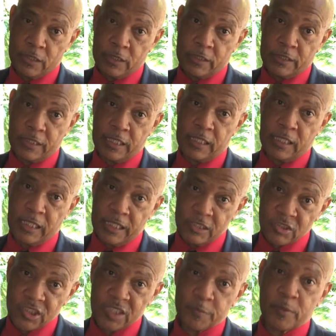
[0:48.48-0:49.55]
Now, let's
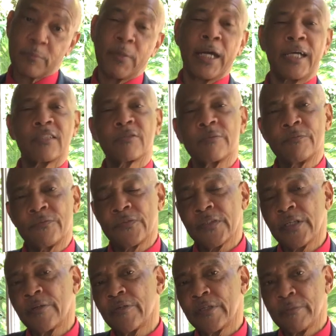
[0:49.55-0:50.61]
keep in mind some
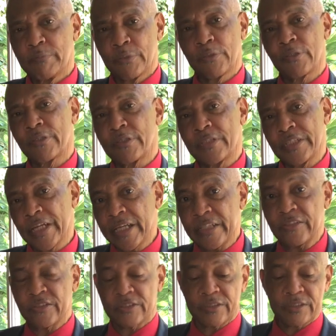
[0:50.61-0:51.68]
very important
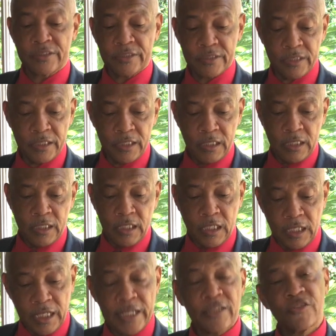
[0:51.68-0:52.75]
dates.
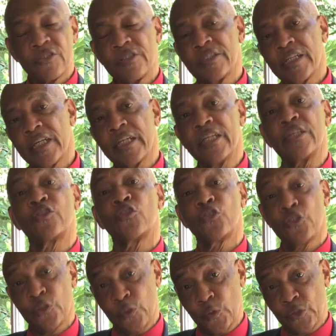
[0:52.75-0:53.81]
Election day is
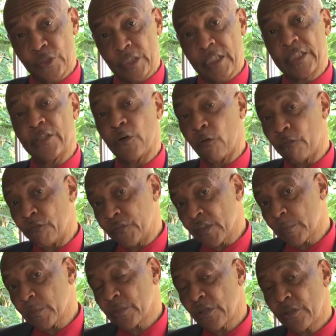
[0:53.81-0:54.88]
Tuesday,
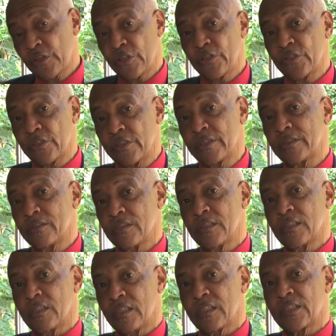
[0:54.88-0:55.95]
November the 3rd.
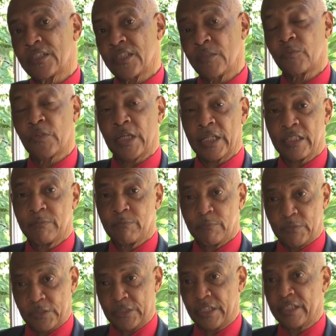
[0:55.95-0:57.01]
Keep that
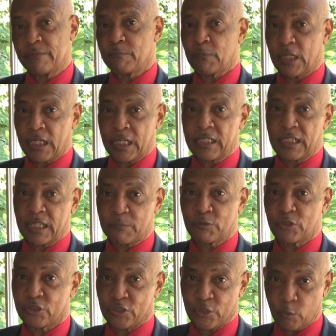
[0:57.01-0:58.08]
date in mind. I'm
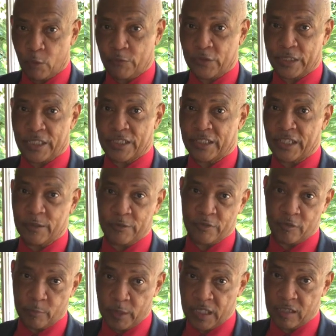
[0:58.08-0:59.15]
sure you won't forget that one.
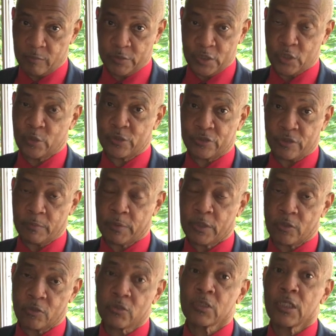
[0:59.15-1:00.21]
Everybody will be going to the
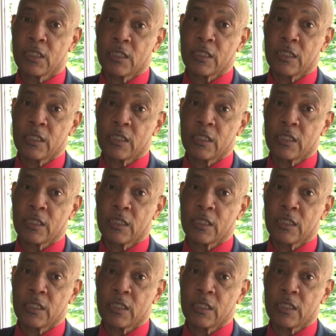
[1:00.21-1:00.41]
polls.